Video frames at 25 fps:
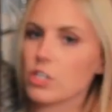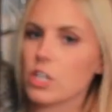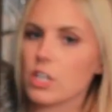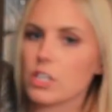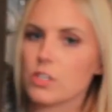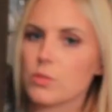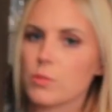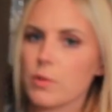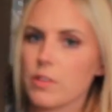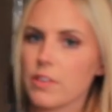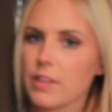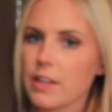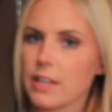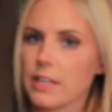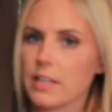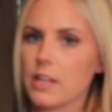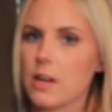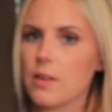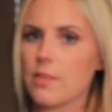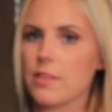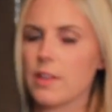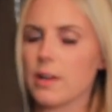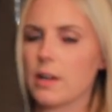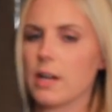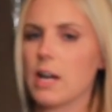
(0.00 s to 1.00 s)
shirts with like
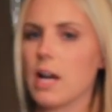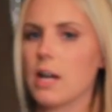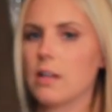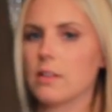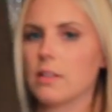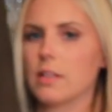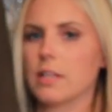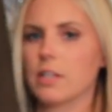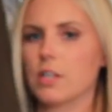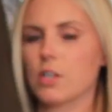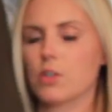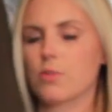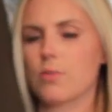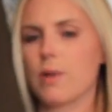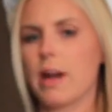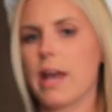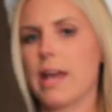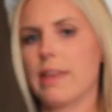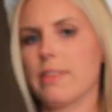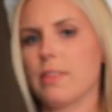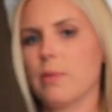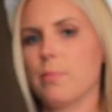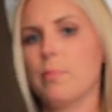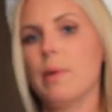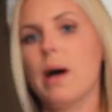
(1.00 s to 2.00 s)
the
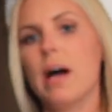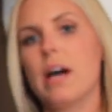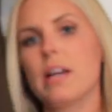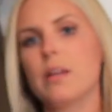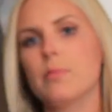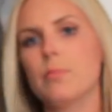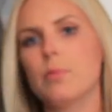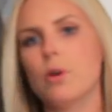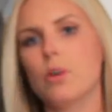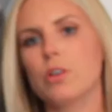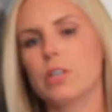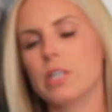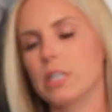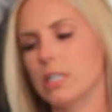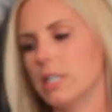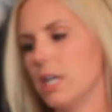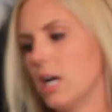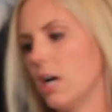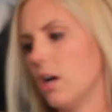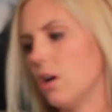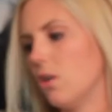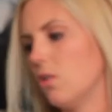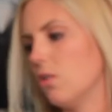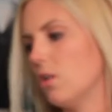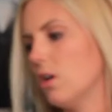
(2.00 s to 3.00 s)
gray at the bottom poking
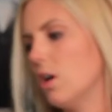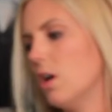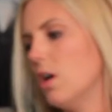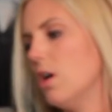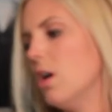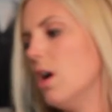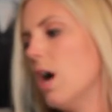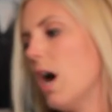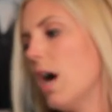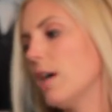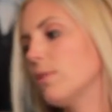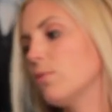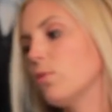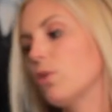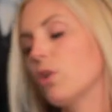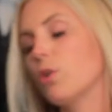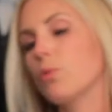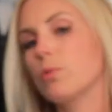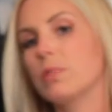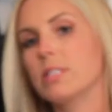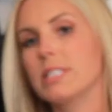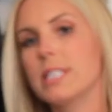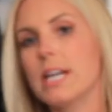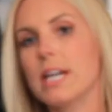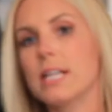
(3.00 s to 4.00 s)
out. I wore it
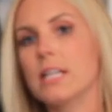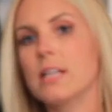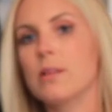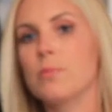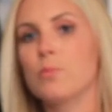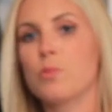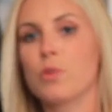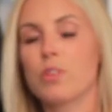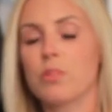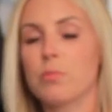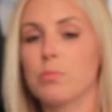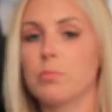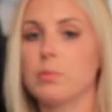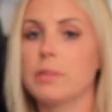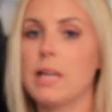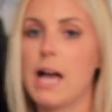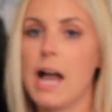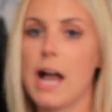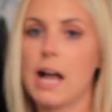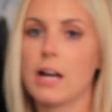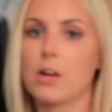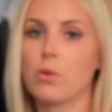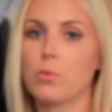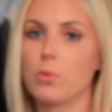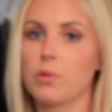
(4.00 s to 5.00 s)
with denim, with
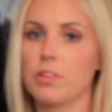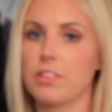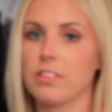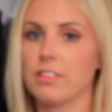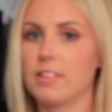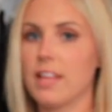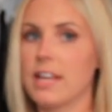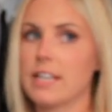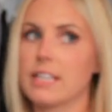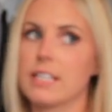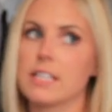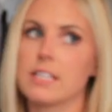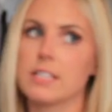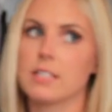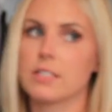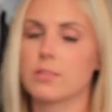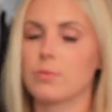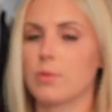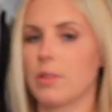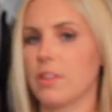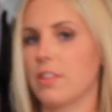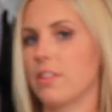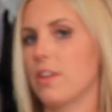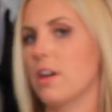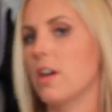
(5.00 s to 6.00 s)
black, with leggings,
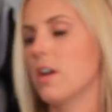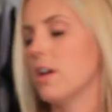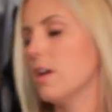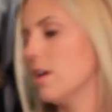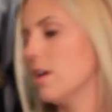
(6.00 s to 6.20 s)
with